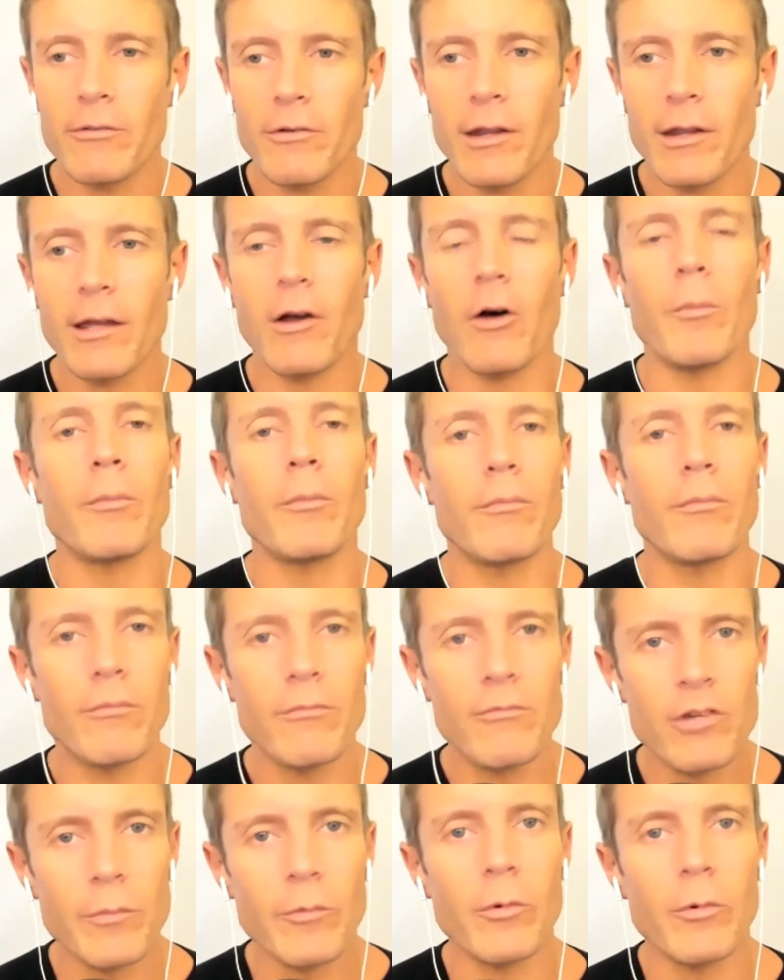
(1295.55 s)
help
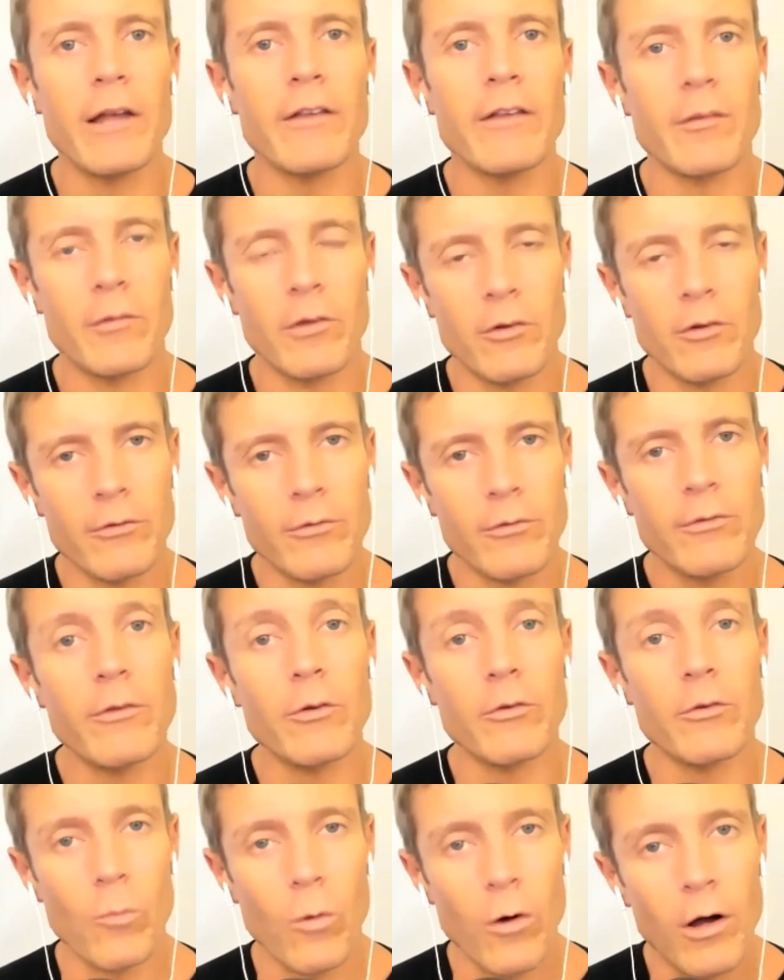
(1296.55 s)
chip away at some of
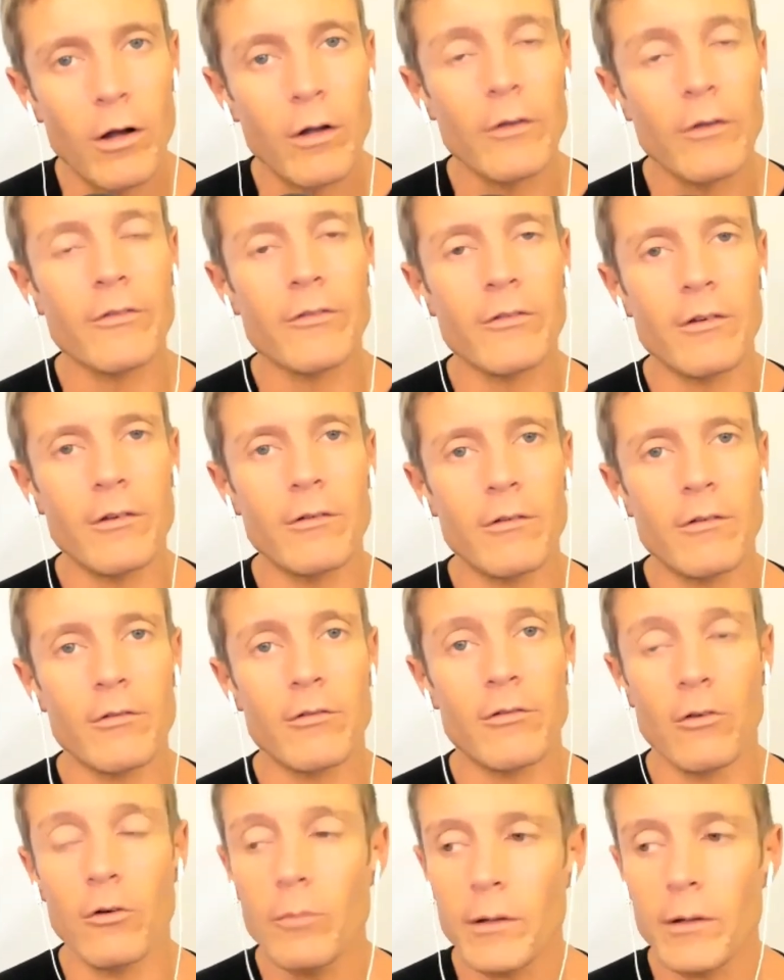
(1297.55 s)
those walls to
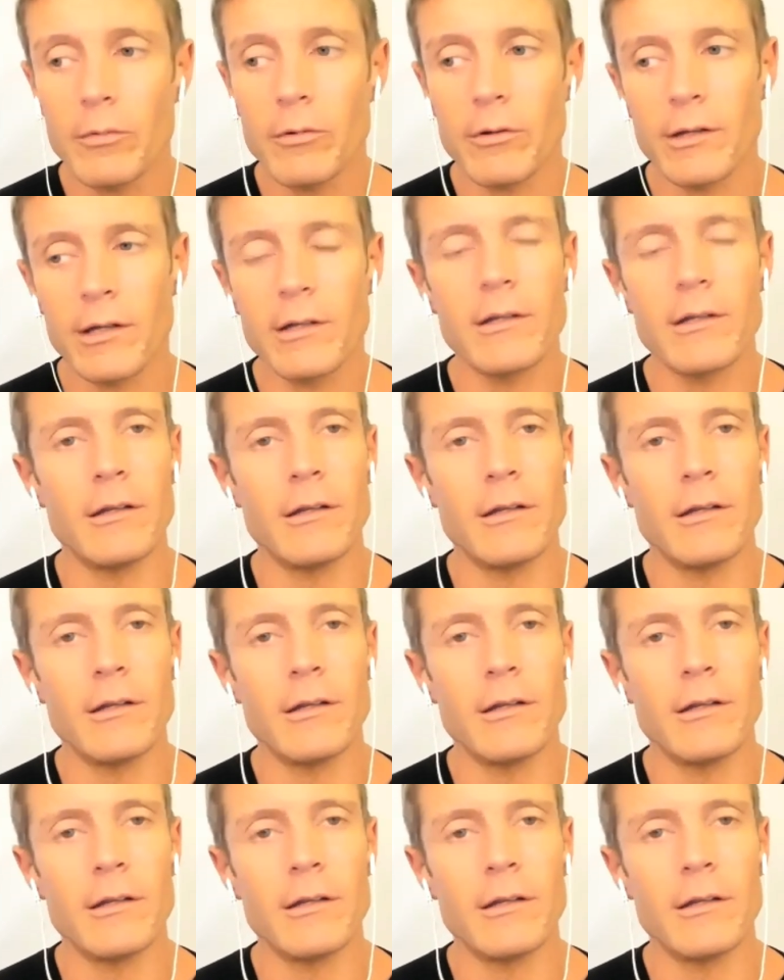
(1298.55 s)
show people that,